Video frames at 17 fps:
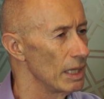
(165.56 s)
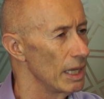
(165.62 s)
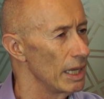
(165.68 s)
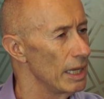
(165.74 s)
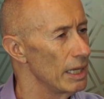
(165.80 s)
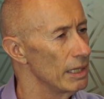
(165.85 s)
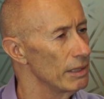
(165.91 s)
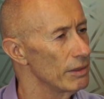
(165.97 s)

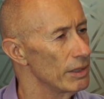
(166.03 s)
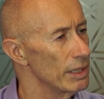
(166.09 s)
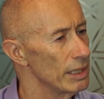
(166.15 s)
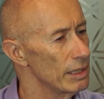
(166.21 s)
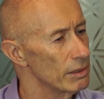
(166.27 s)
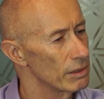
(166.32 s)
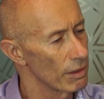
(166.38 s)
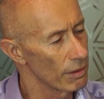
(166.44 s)
And
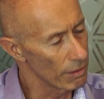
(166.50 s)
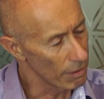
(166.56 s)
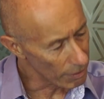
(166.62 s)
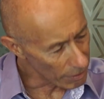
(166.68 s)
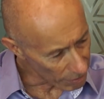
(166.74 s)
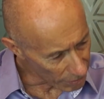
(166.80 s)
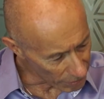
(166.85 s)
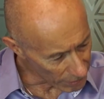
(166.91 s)
then
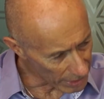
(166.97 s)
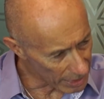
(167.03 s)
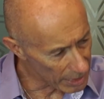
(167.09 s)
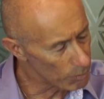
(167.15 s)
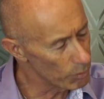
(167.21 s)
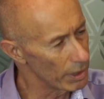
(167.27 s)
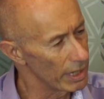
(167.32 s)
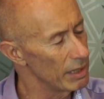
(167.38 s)
they
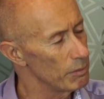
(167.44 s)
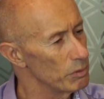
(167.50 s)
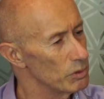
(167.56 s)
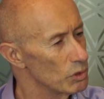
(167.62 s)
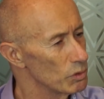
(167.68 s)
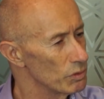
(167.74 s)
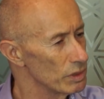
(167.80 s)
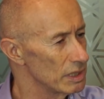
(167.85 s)
were able
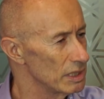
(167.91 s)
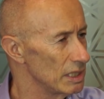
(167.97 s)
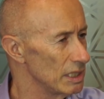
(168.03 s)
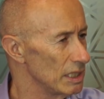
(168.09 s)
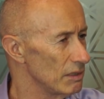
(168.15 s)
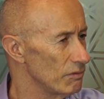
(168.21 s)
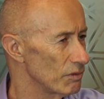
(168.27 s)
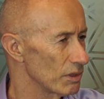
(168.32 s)
to
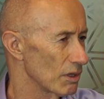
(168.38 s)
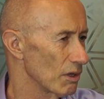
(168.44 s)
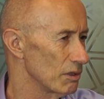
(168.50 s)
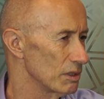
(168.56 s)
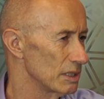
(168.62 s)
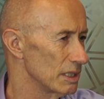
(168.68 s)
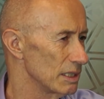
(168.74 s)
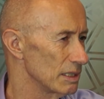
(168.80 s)
receive the
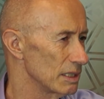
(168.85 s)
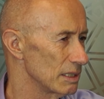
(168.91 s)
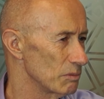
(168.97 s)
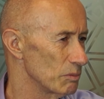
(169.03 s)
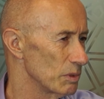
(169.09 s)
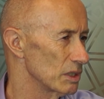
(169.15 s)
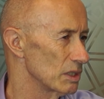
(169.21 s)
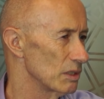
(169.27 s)
content in a
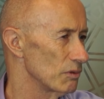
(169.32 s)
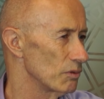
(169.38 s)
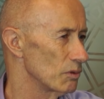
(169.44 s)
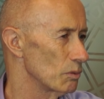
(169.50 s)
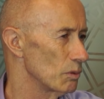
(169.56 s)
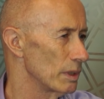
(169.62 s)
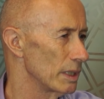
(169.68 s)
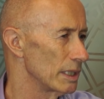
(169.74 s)
much
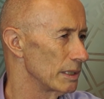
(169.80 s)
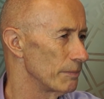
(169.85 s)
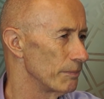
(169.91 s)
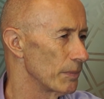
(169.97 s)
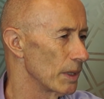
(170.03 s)
different way.